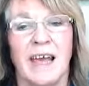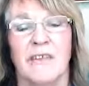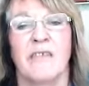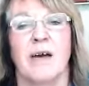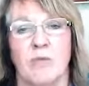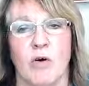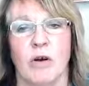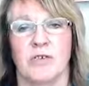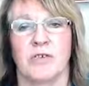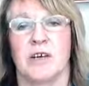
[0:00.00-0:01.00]
if they're
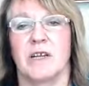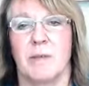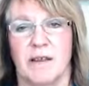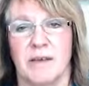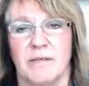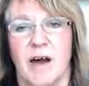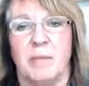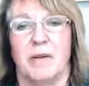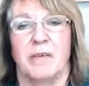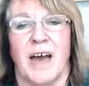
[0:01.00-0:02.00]
more concerned about the environment.